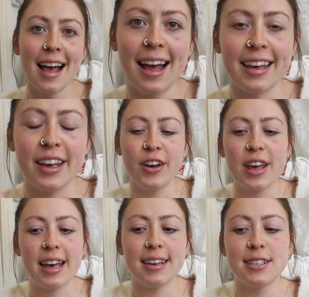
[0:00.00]
Hi,
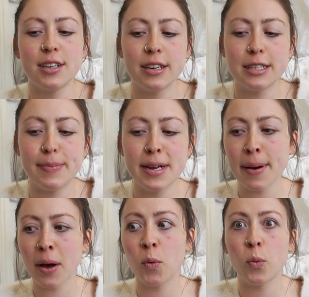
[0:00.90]
okay, so it's been
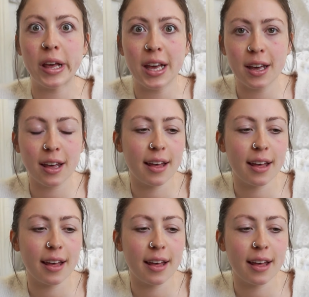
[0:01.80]
about a week,